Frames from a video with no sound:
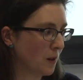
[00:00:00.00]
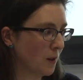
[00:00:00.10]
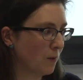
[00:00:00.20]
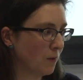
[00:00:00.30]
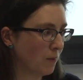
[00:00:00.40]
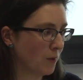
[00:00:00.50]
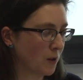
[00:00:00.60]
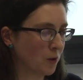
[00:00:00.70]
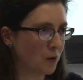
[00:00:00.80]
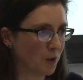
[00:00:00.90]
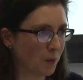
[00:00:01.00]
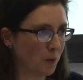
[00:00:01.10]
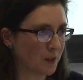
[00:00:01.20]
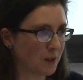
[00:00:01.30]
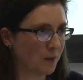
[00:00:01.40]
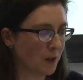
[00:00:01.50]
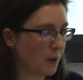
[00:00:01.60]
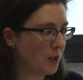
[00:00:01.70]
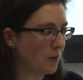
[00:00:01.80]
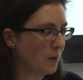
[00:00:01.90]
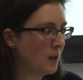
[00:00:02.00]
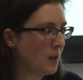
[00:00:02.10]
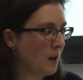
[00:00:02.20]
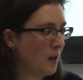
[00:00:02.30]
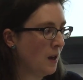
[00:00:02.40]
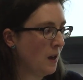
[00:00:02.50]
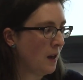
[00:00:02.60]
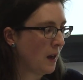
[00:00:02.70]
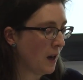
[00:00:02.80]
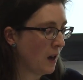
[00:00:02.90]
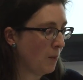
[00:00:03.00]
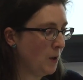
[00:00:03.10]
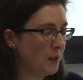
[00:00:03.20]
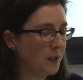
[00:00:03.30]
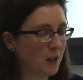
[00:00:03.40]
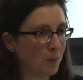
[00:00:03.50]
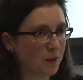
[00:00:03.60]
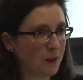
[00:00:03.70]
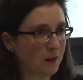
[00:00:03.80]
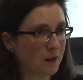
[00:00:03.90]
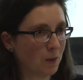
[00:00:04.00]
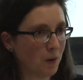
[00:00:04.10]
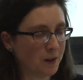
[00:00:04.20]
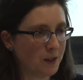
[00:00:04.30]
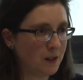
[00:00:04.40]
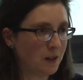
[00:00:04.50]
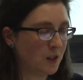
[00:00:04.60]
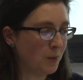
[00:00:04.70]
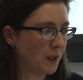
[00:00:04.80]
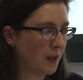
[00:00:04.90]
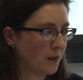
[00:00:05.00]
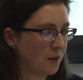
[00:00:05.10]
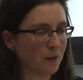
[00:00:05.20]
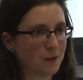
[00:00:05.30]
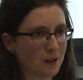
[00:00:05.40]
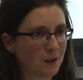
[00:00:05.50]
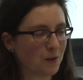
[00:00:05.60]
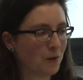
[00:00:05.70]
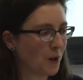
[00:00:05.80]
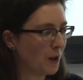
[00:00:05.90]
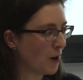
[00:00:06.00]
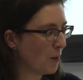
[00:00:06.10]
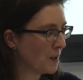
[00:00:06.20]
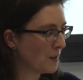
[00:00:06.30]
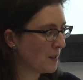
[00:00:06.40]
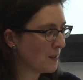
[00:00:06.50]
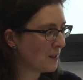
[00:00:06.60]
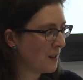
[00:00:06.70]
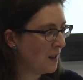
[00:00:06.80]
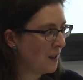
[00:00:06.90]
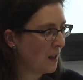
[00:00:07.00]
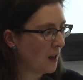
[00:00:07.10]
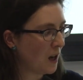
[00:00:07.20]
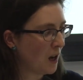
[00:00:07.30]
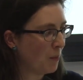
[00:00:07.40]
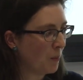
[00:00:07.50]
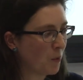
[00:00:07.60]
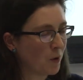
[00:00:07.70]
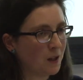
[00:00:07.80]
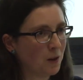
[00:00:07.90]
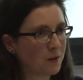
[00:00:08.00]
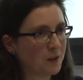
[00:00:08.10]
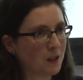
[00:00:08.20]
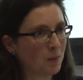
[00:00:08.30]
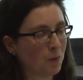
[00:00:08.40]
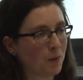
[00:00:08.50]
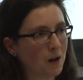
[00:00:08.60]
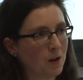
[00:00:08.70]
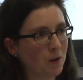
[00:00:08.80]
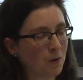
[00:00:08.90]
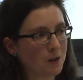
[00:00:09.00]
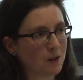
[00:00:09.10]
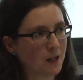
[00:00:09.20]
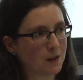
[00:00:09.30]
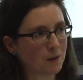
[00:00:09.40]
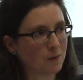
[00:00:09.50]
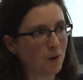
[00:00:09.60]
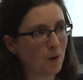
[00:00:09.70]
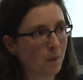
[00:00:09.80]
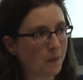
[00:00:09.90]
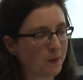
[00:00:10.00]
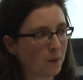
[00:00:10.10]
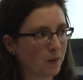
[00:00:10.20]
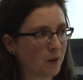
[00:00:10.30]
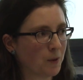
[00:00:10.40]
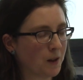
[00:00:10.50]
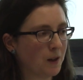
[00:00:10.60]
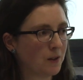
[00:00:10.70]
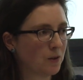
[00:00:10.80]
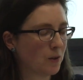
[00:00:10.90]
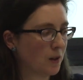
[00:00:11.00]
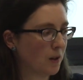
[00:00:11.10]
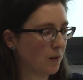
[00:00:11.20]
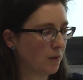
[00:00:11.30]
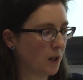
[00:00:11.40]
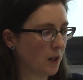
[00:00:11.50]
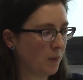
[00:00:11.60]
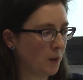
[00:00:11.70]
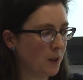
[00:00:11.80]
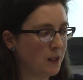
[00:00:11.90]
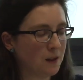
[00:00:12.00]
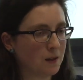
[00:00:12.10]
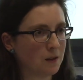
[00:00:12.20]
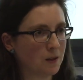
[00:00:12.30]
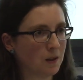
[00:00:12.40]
kind of conduct your process evaluation. You need to think about things like what data needs to be collected. Obviously, that's fairly common sense. Importantly, also think about where you're going to collect it from. So for the pilot trial that we did,